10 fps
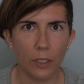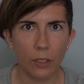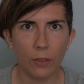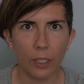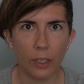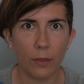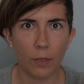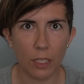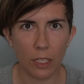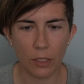Don't let them
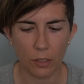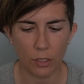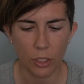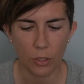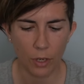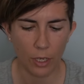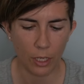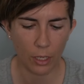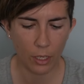continue to chew on it.